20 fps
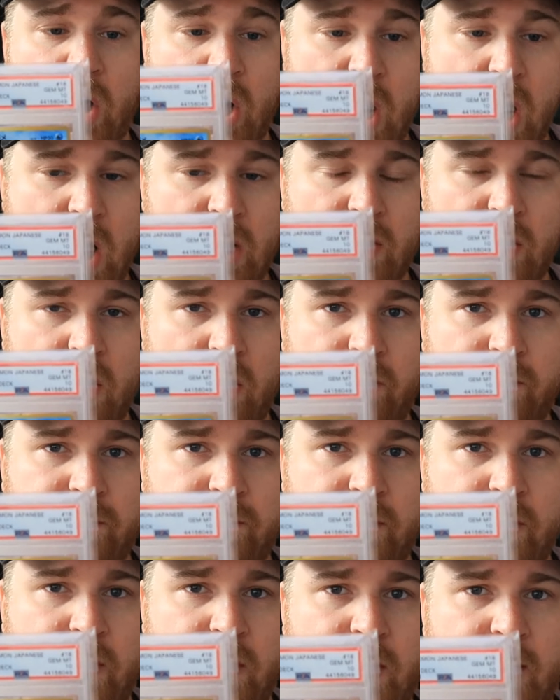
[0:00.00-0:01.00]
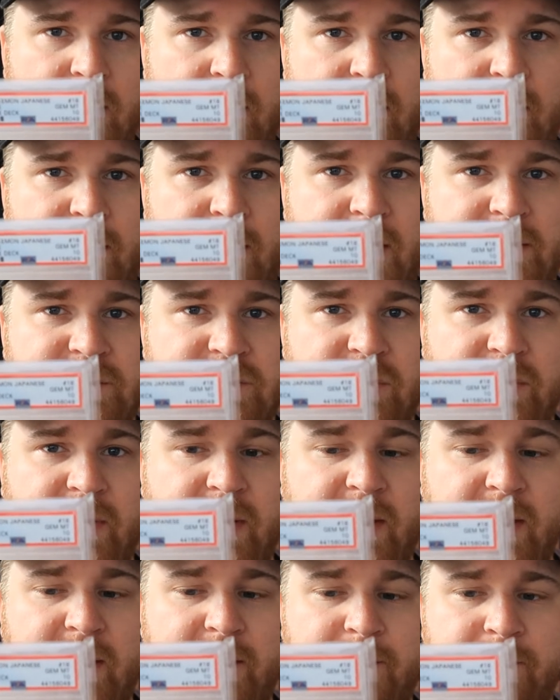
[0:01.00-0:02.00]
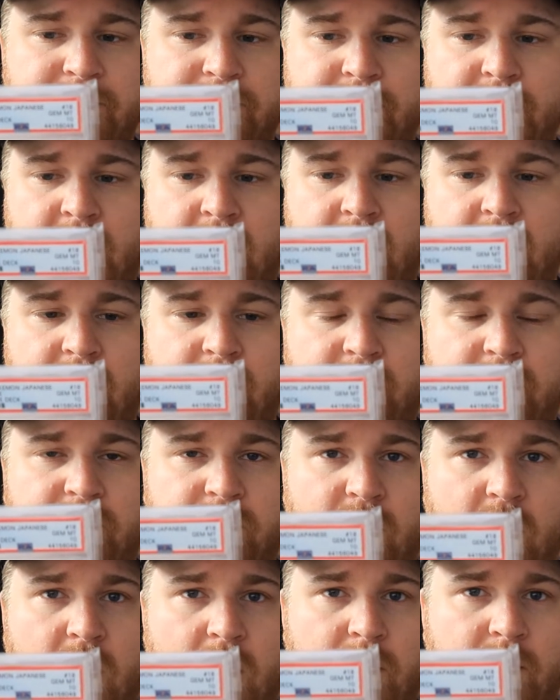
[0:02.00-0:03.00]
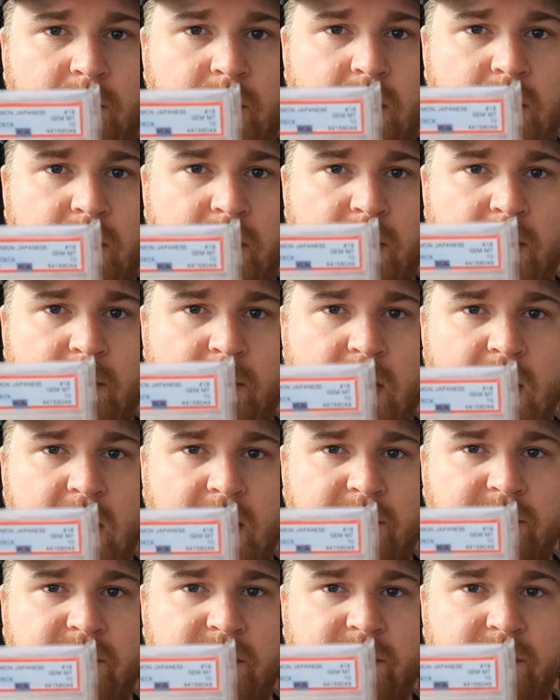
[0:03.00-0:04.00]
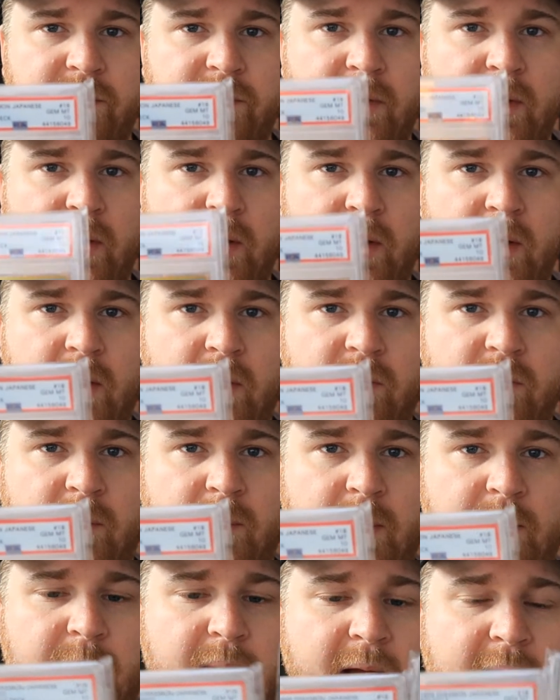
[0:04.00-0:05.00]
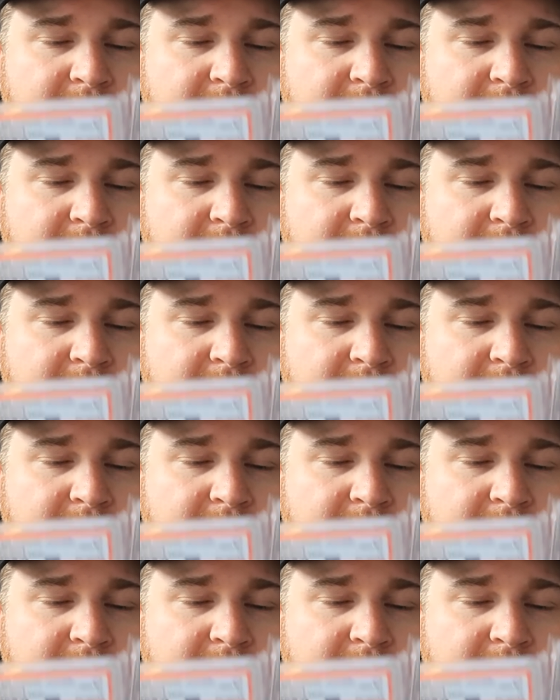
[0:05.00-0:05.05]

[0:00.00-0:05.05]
hollows that you get from the boxes. So I've been